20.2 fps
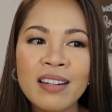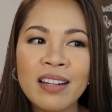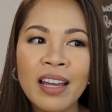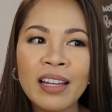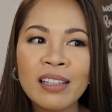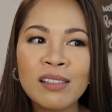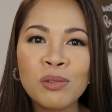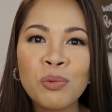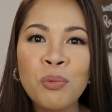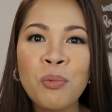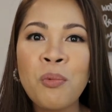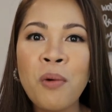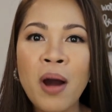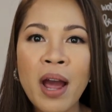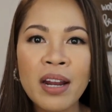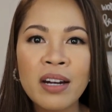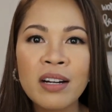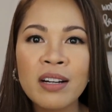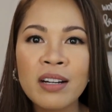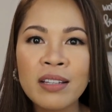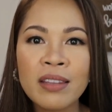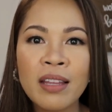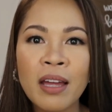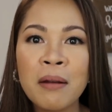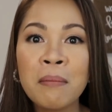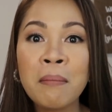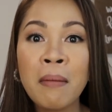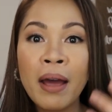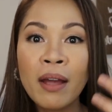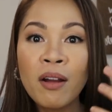it's wider
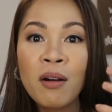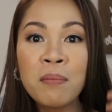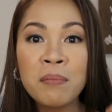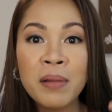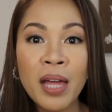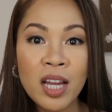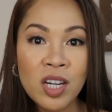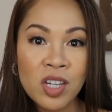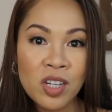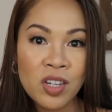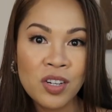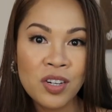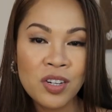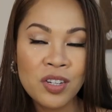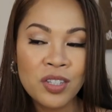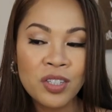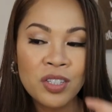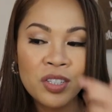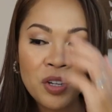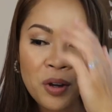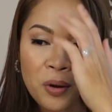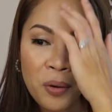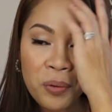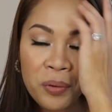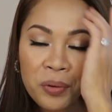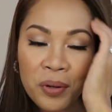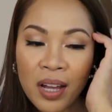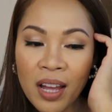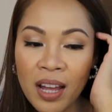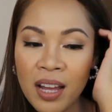than my collection.
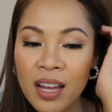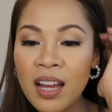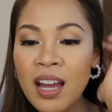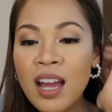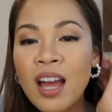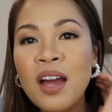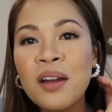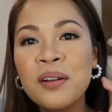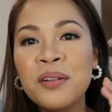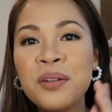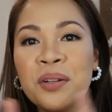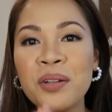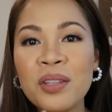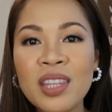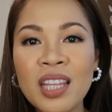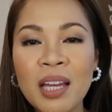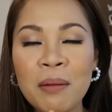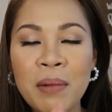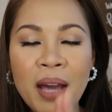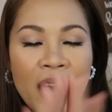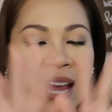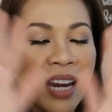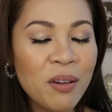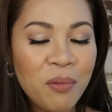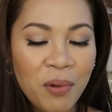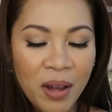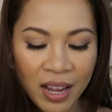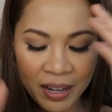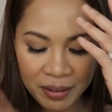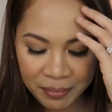So good.
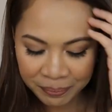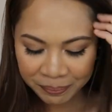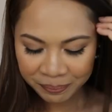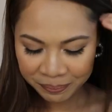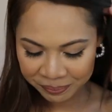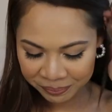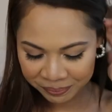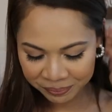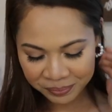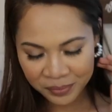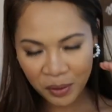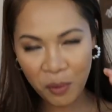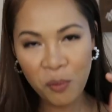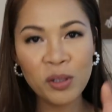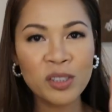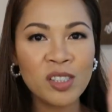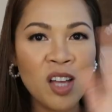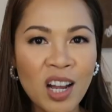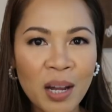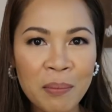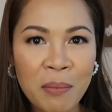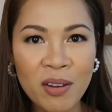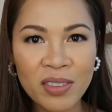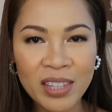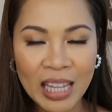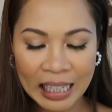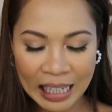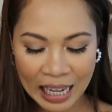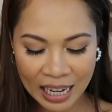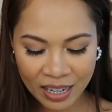Anyway, we'll talk
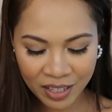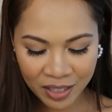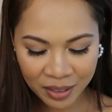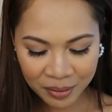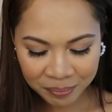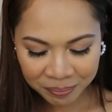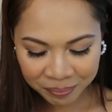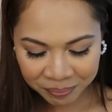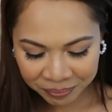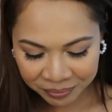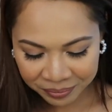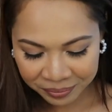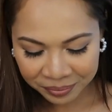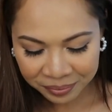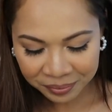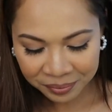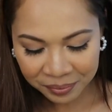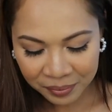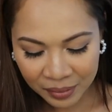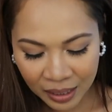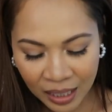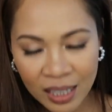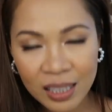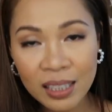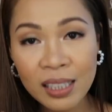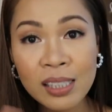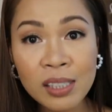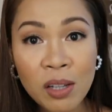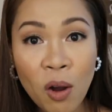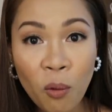about that later.
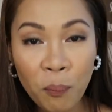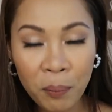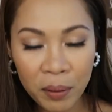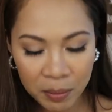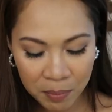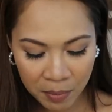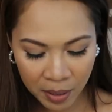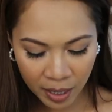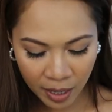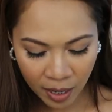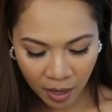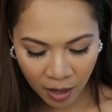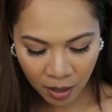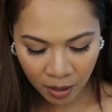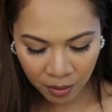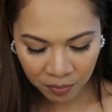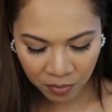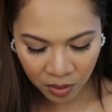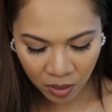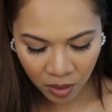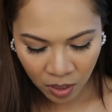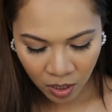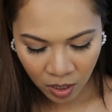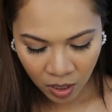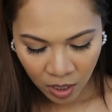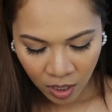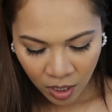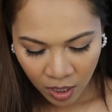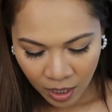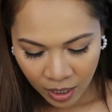Let's open my
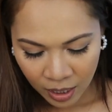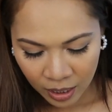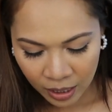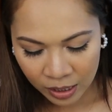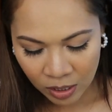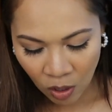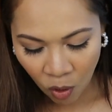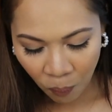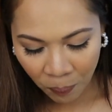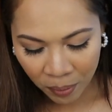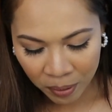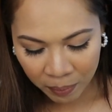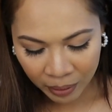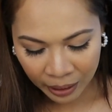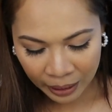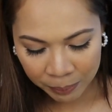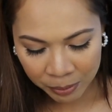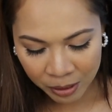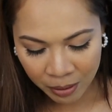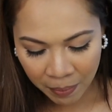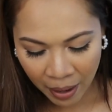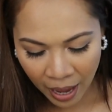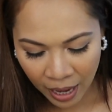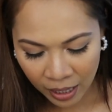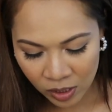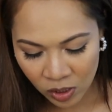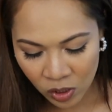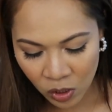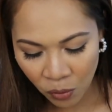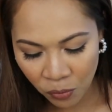Ipsy
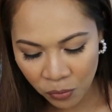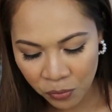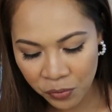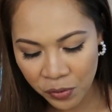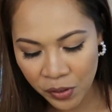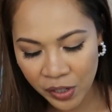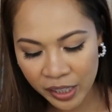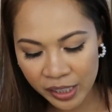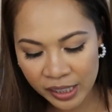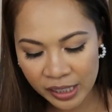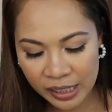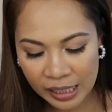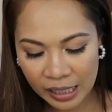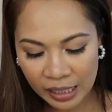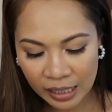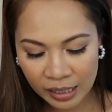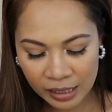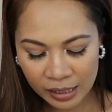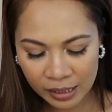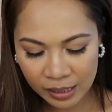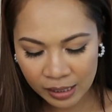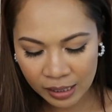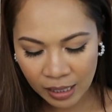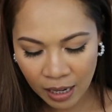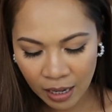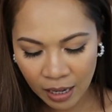bag. So first is